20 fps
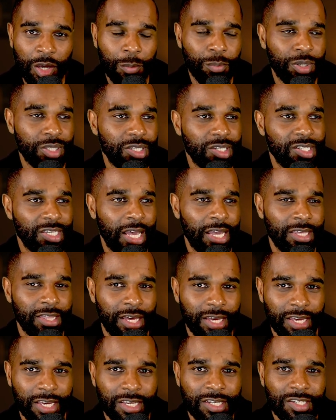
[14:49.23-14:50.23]
But to say that
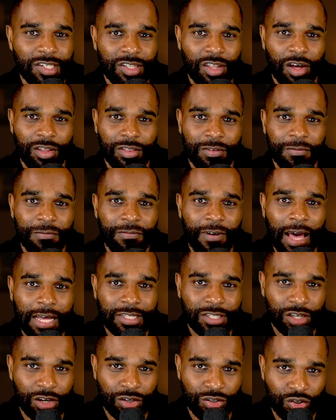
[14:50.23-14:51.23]
he's not the
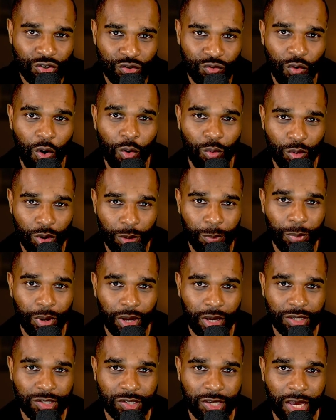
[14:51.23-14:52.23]
fact controller
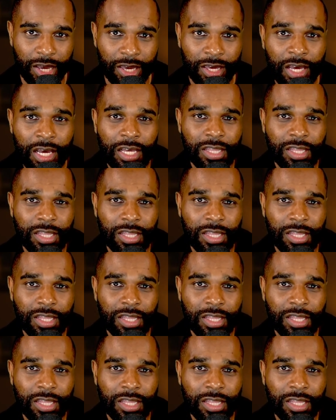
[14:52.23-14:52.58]
per se,